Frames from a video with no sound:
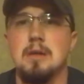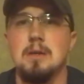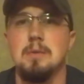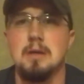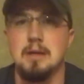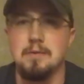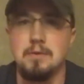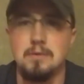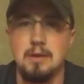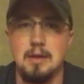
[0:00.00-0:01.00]
a lot of money. I've
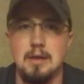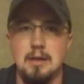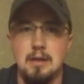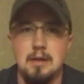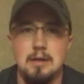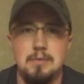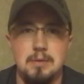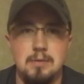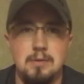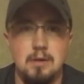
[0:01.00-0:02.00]
heard that.
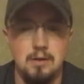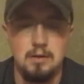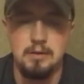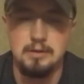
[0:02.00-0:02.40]
People go, oh,